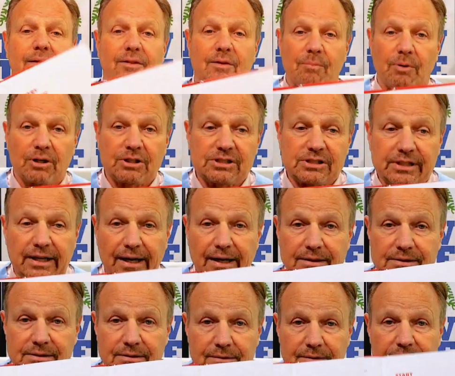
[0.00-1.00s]
The book
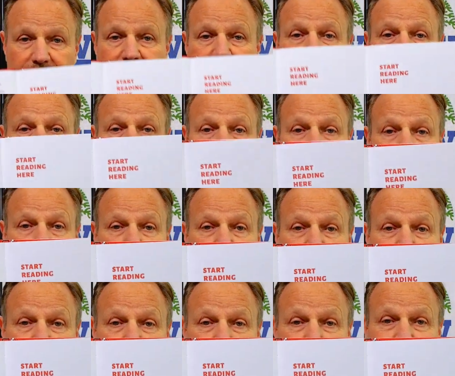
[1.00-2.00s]
says, start
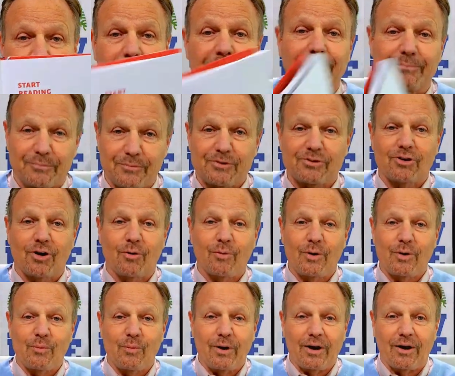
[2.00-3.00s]
reading here, so
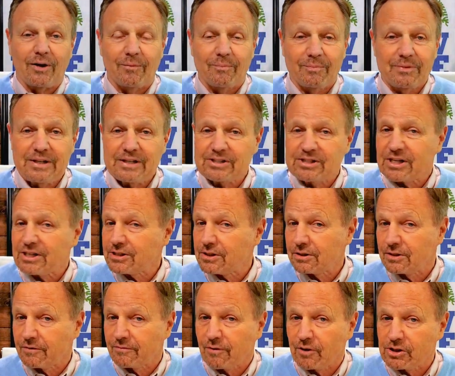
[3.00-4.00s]
we will. This
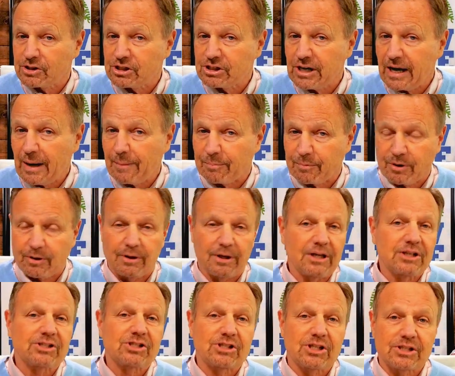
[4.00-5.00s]
isn't the first chapter,
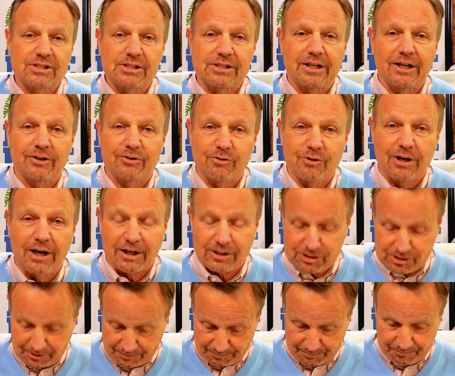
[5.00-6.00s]
it's just the
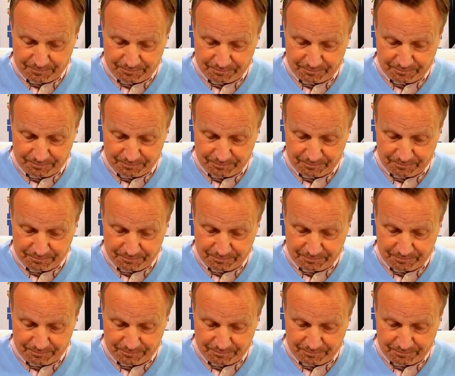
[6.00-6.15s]
introduction.